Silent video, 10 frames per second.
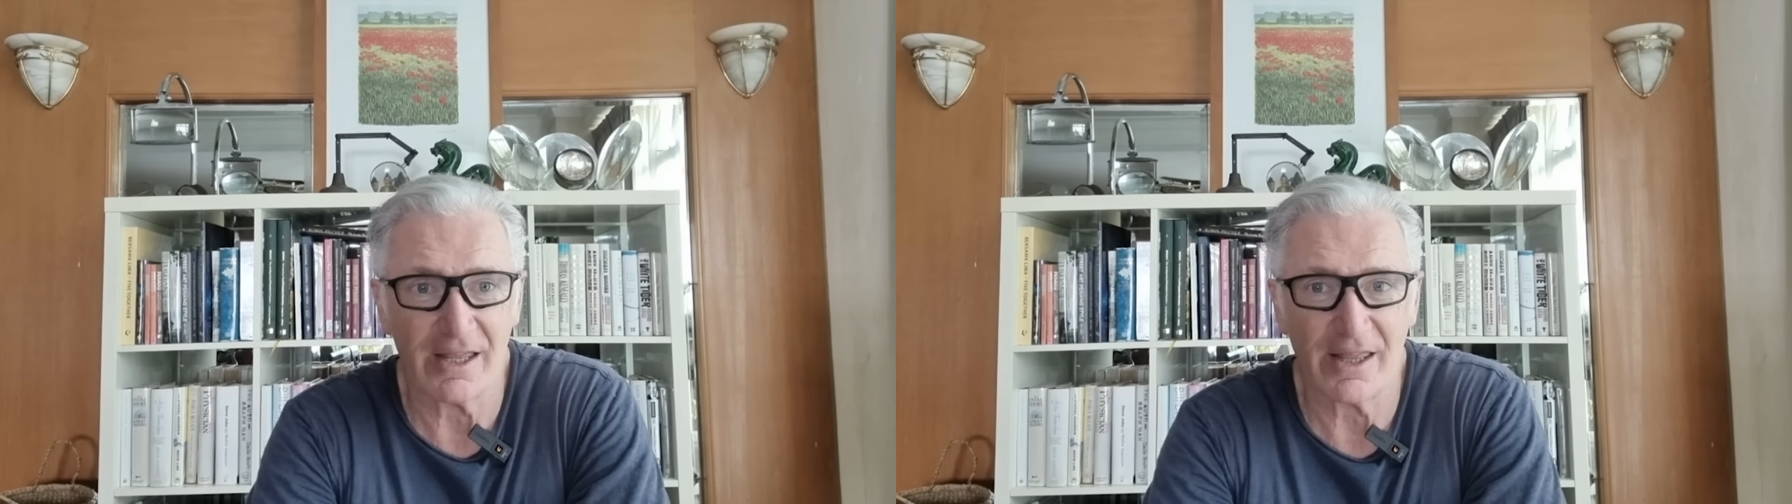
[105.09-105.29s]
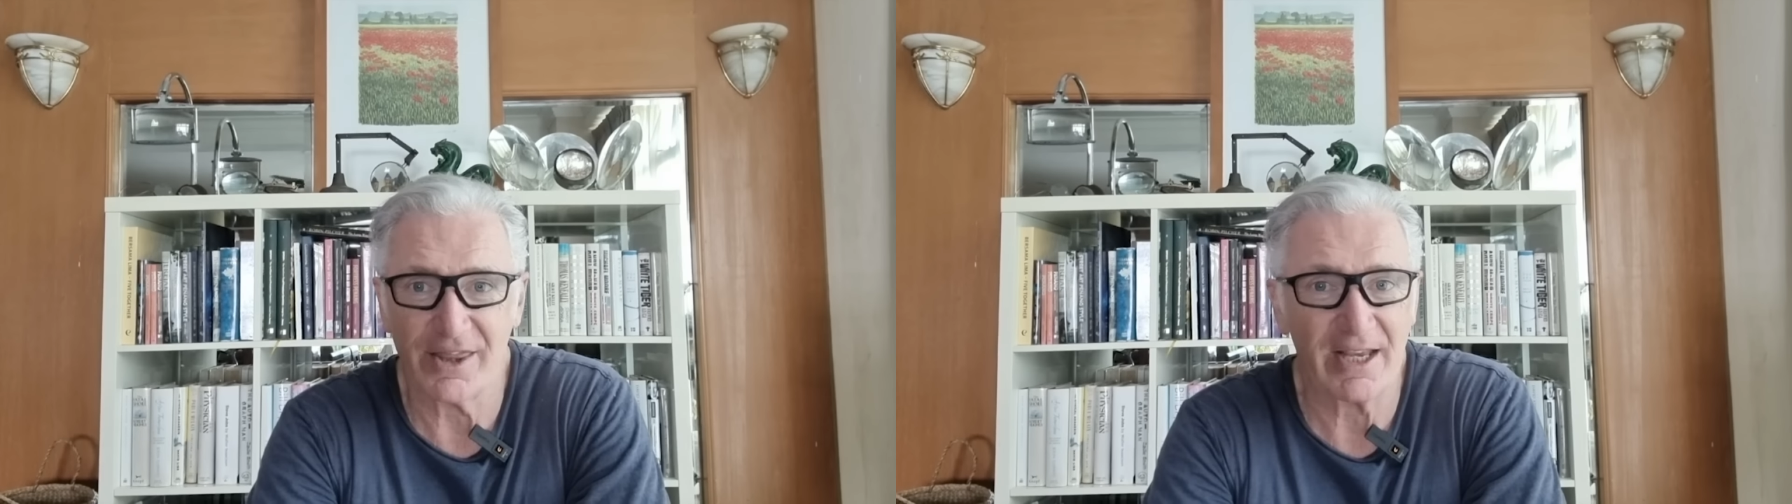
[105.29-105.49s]

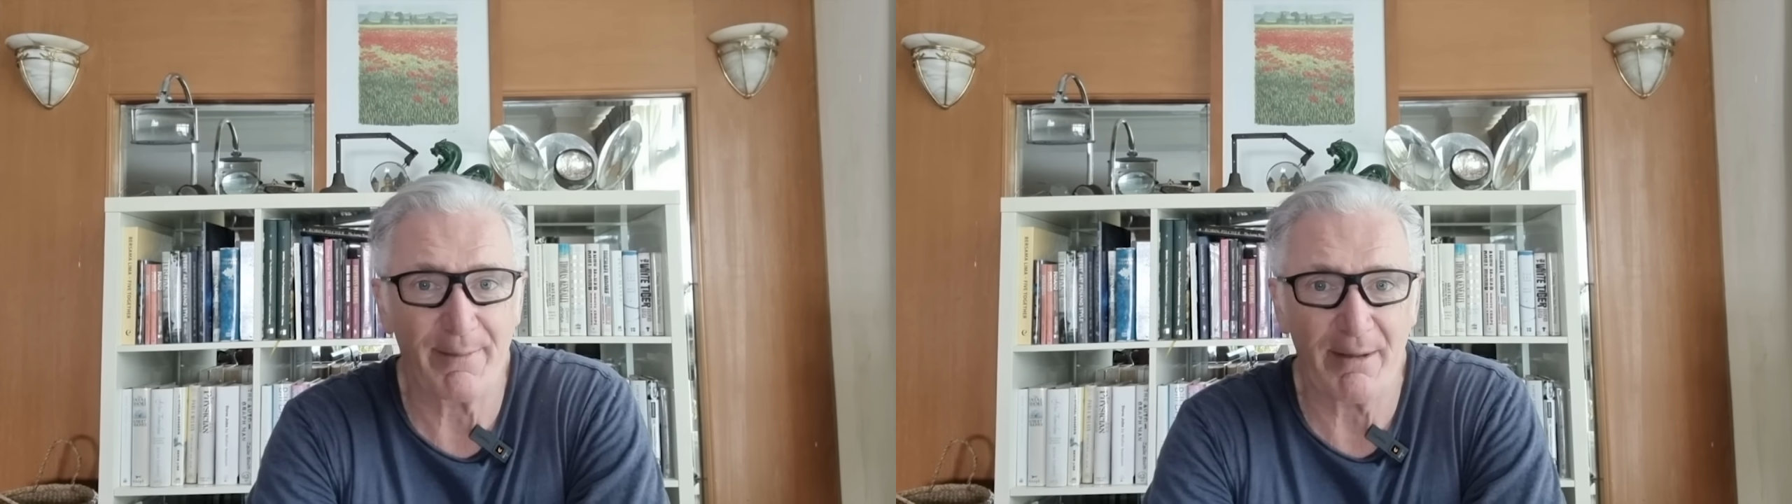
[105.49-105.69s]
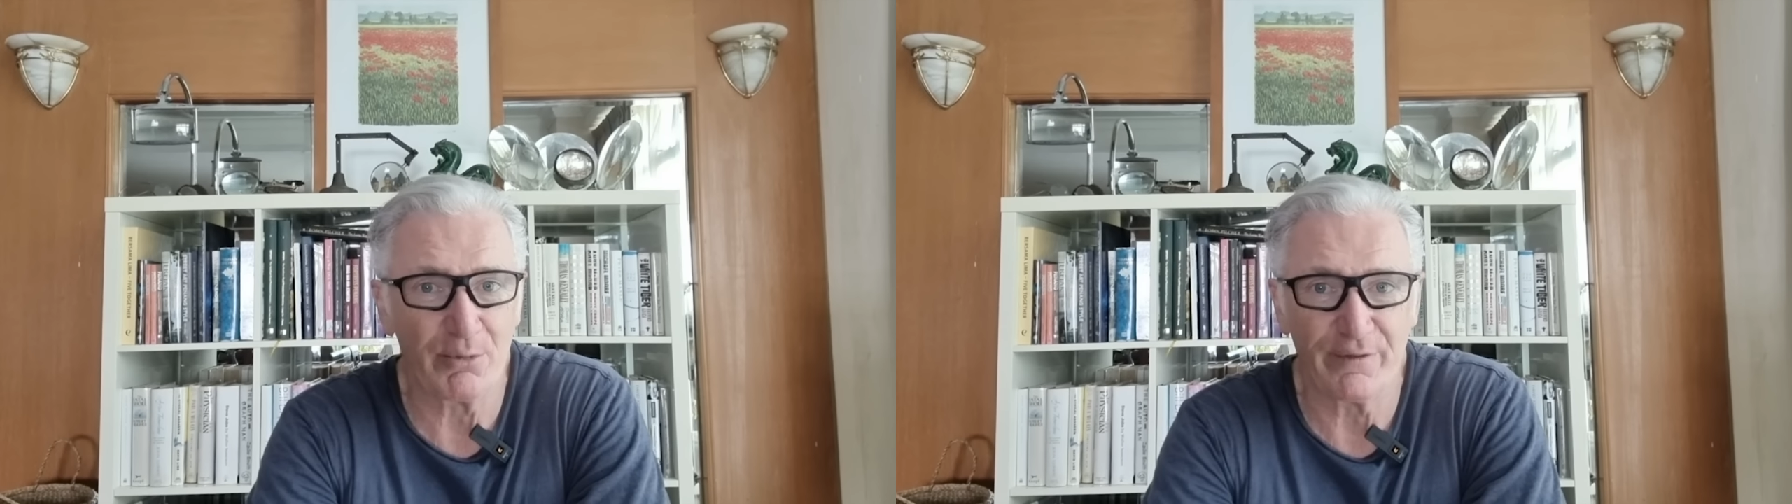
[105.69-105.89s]
think
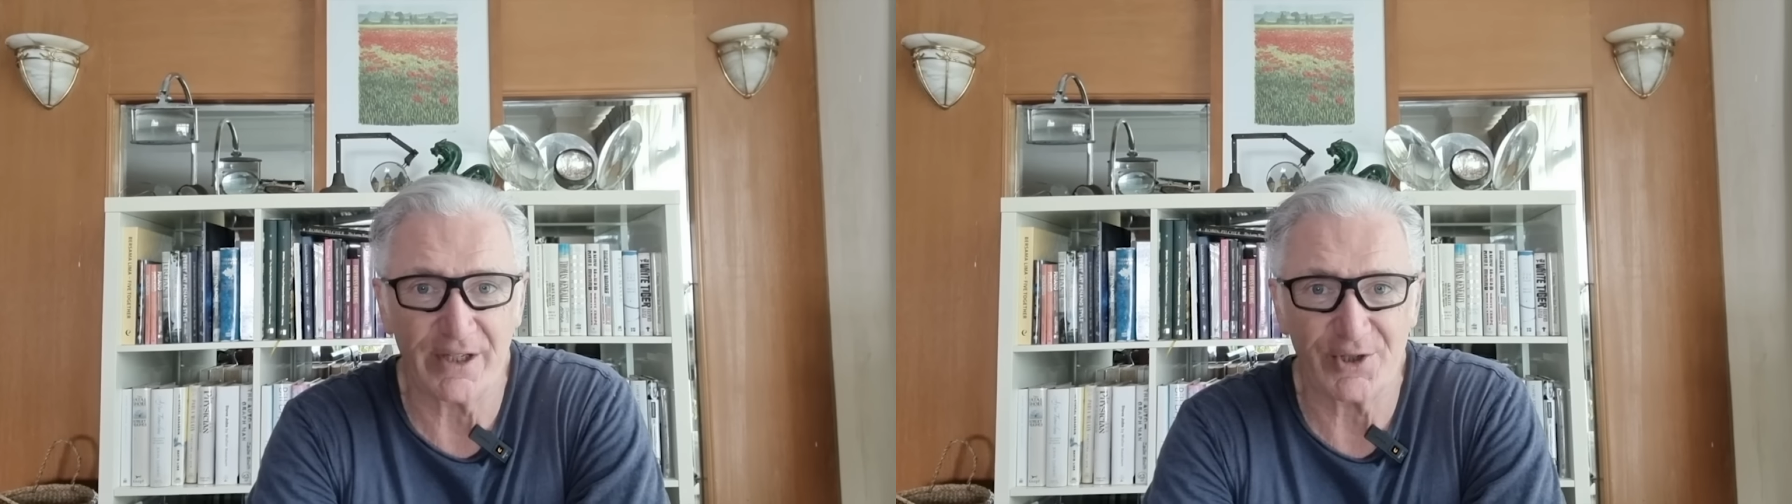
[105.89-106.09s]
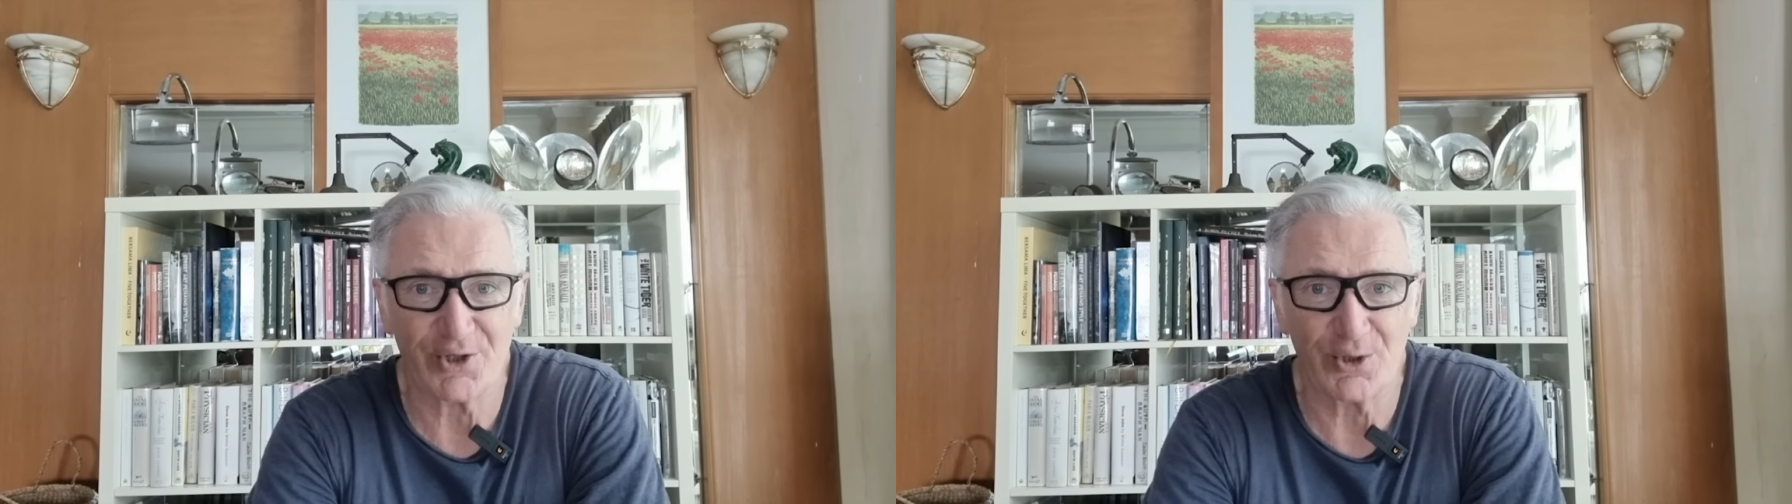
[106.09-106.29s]
about
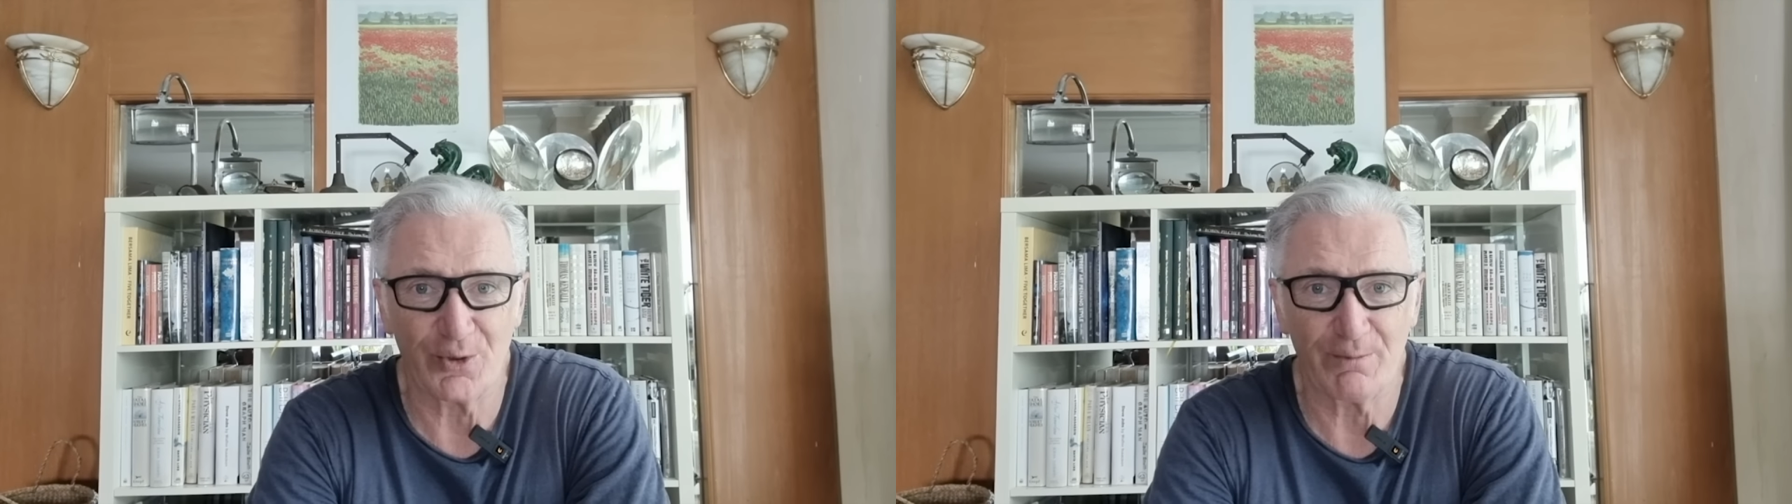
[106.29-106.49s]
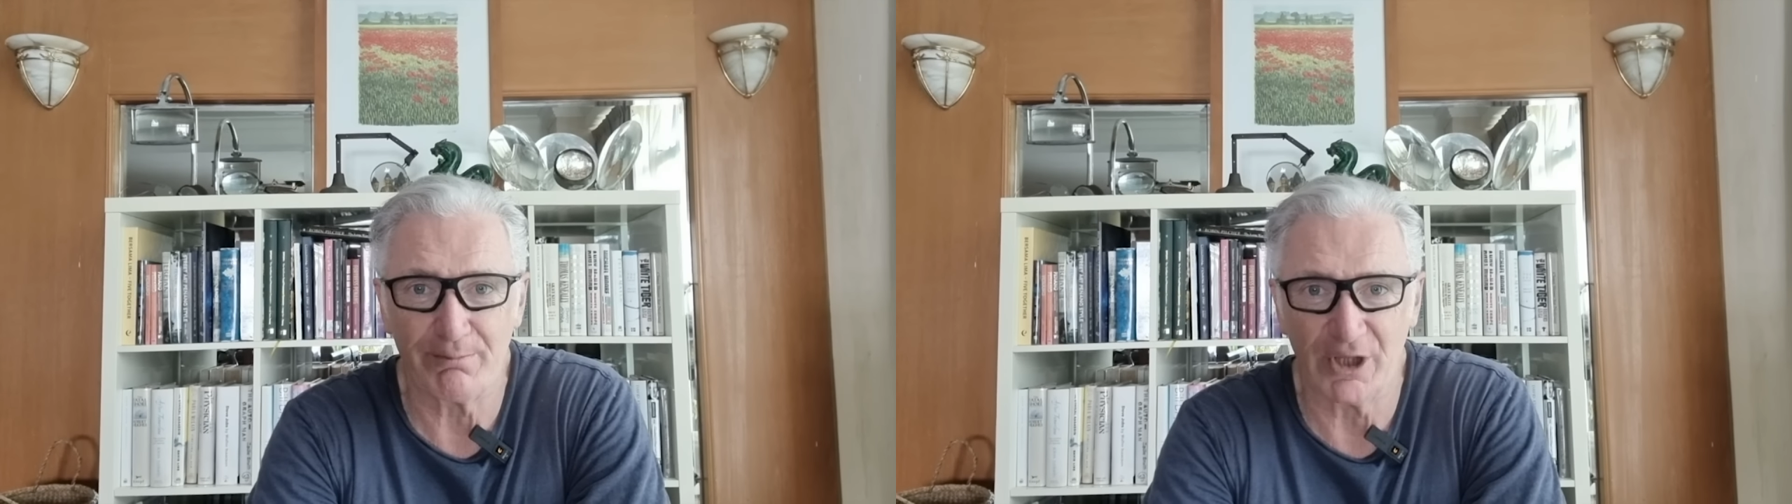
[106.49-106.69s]
moving
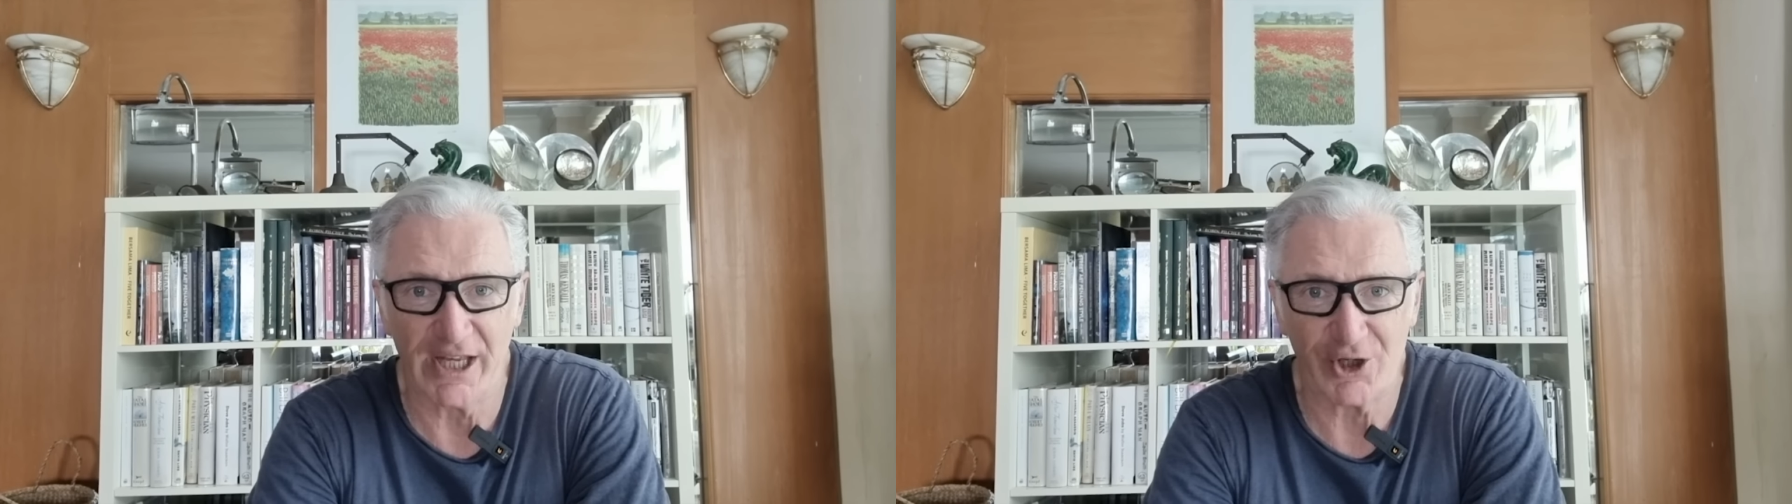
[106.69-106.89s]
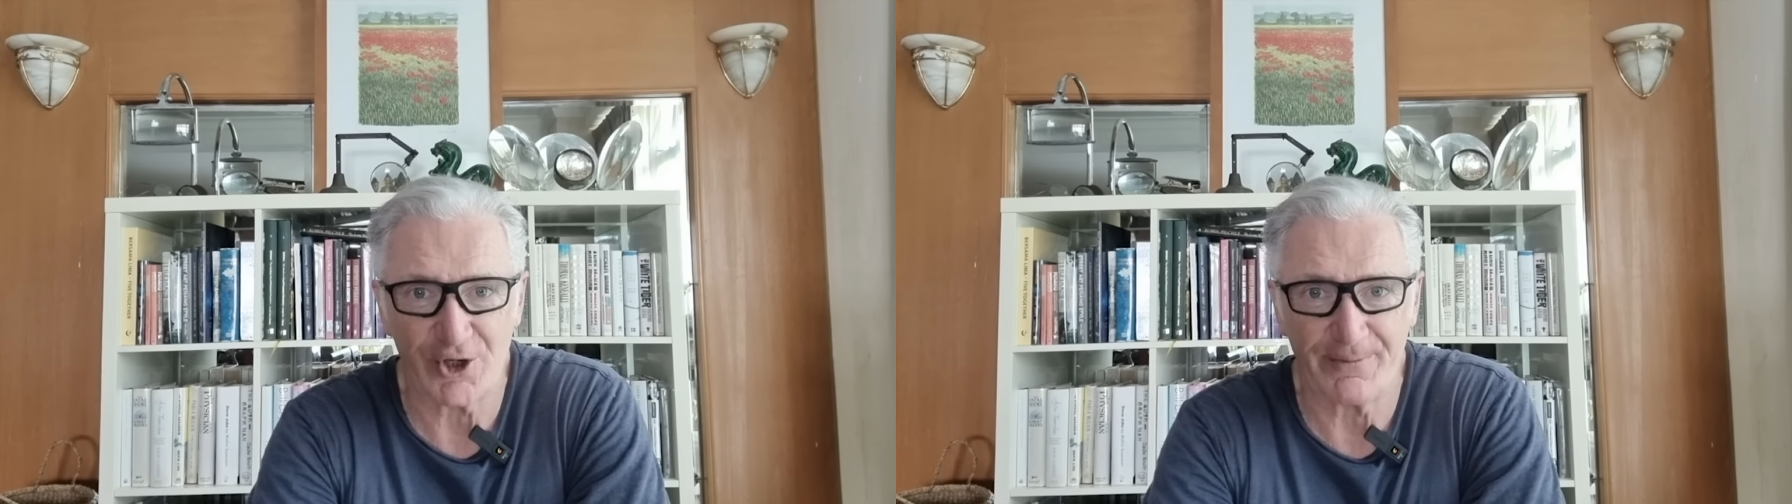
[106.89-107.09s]
to
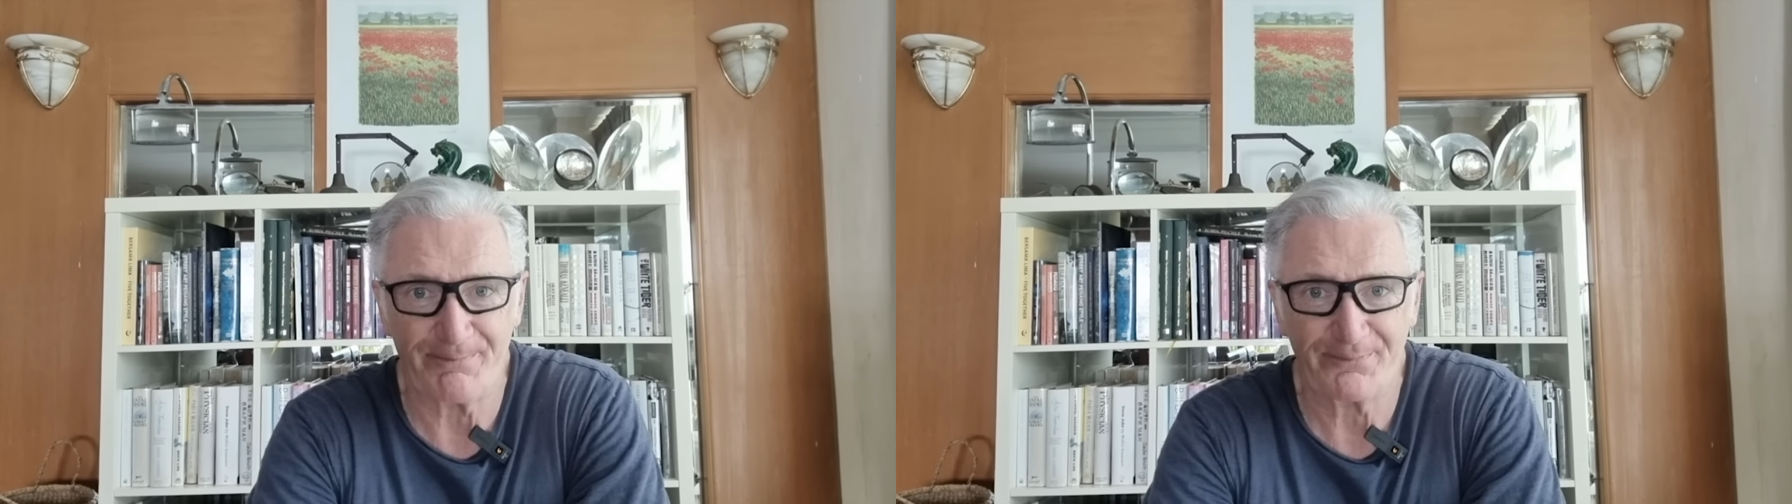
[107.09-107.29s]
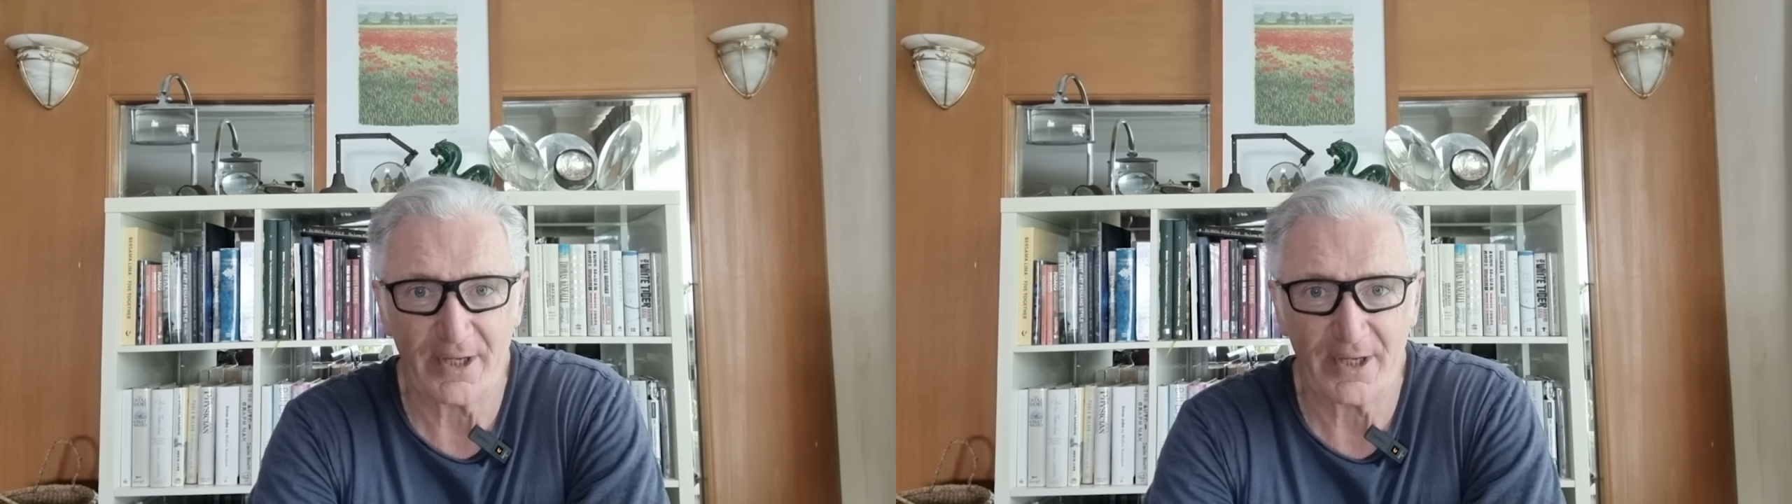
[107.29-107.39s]
Malaysia.